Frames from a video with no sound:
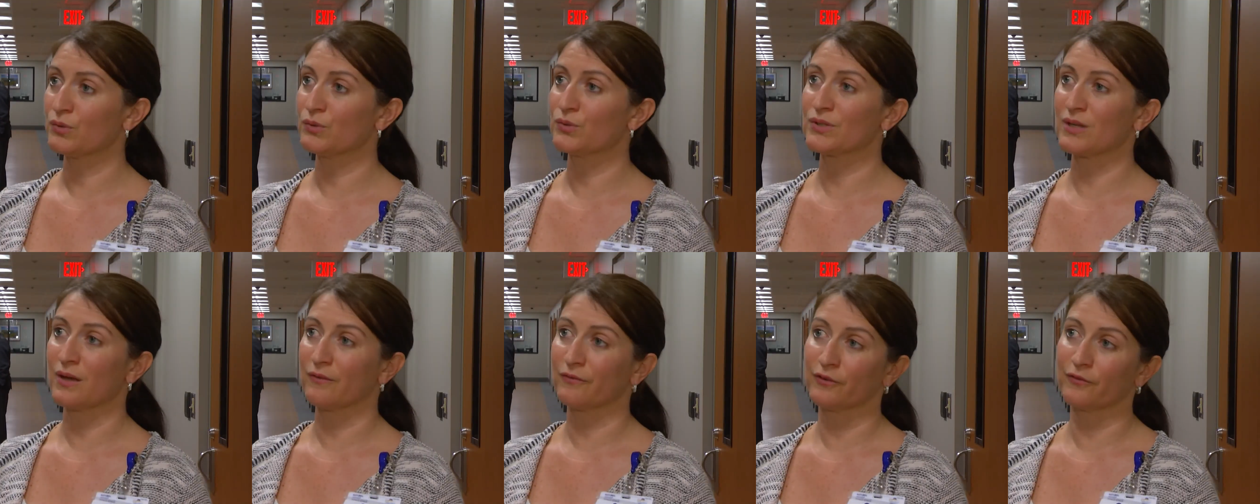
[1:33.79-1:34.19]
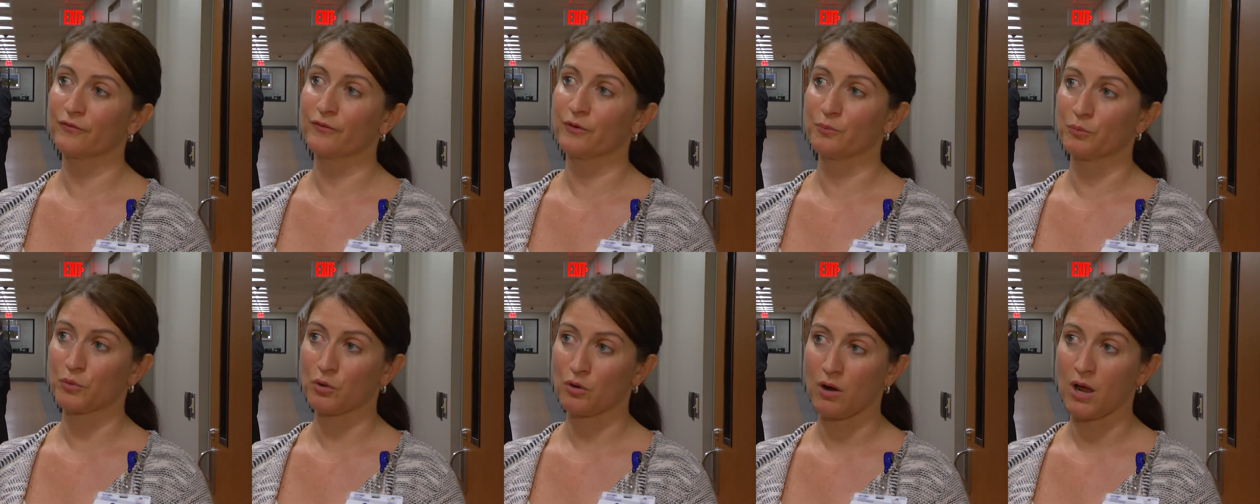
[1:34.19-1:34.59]
who suffer
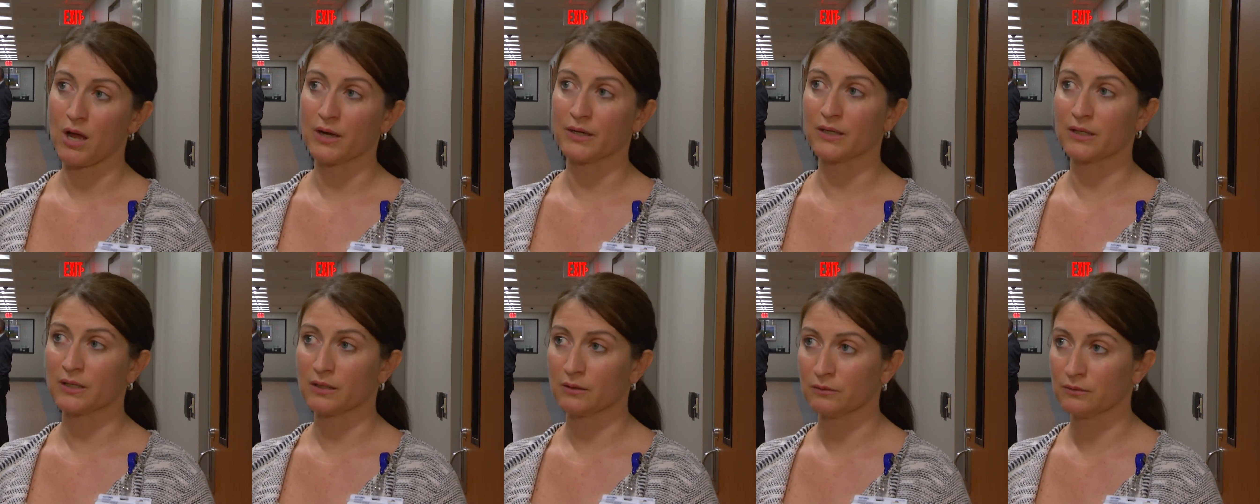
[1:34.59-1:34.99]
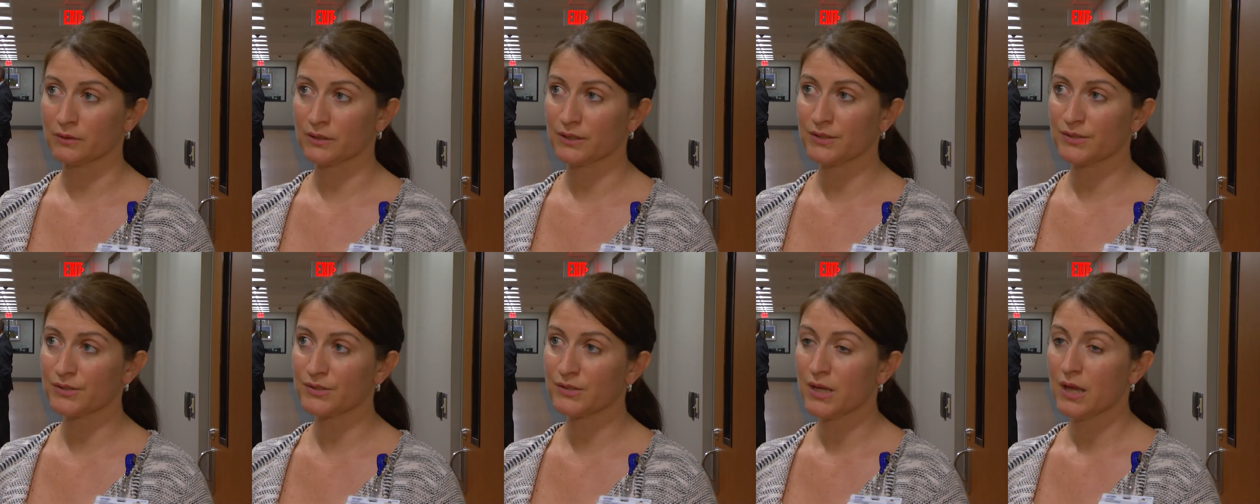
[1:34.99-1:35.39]
from chronic
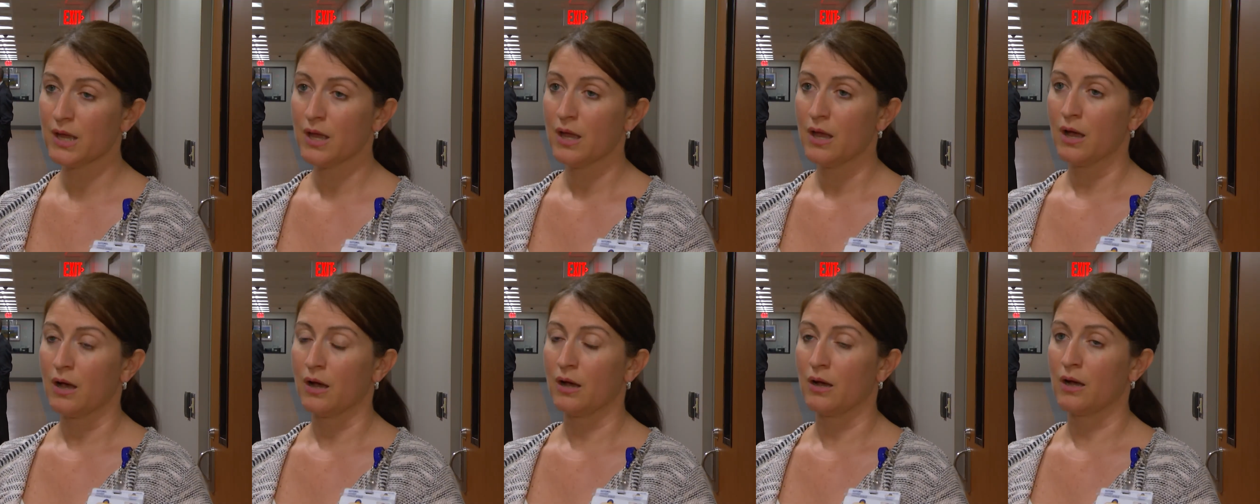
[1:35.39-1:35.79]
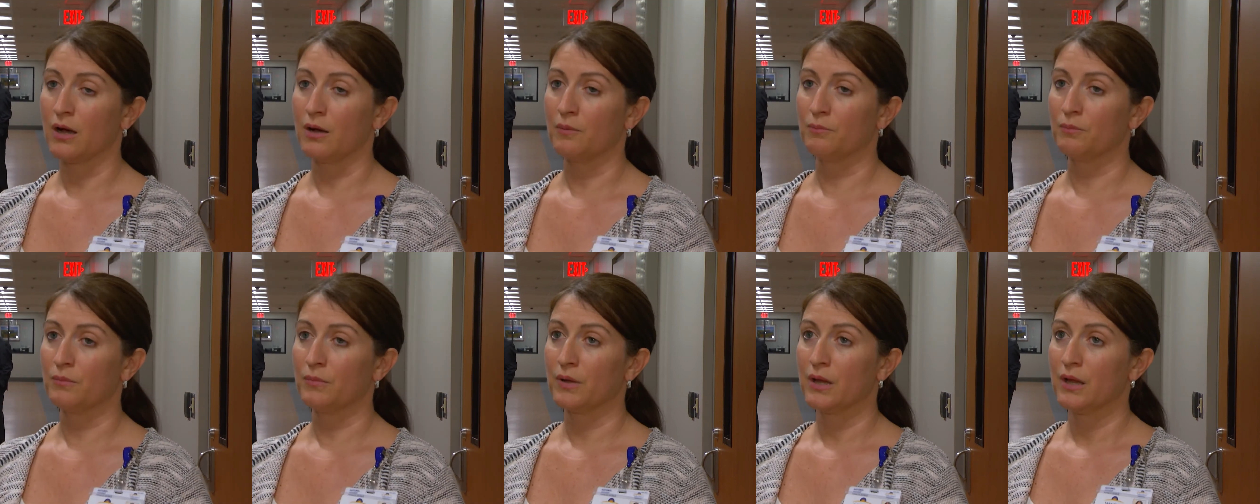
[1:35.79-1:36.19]
illness
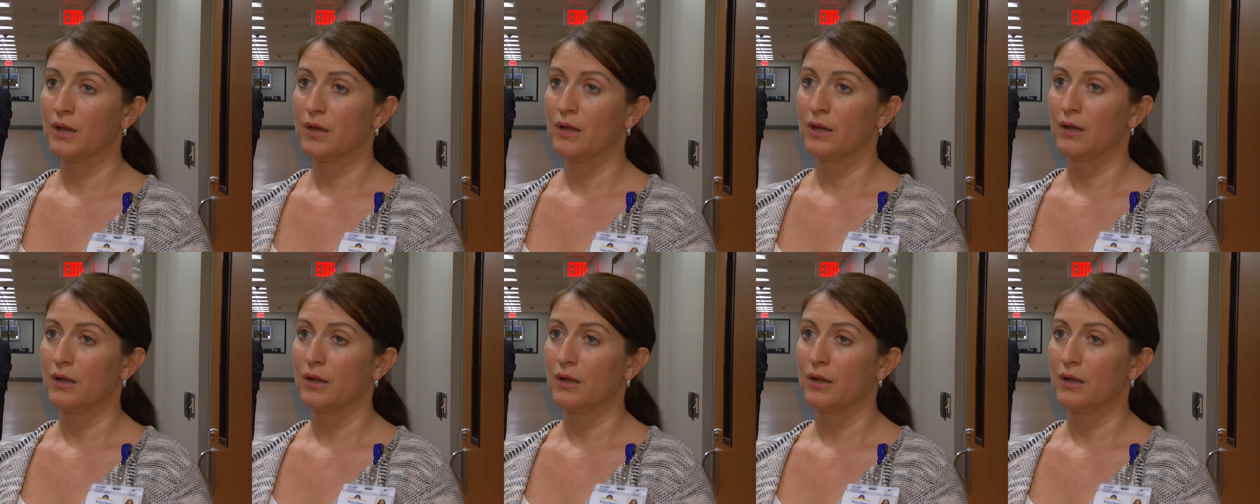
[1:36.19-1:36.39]
um,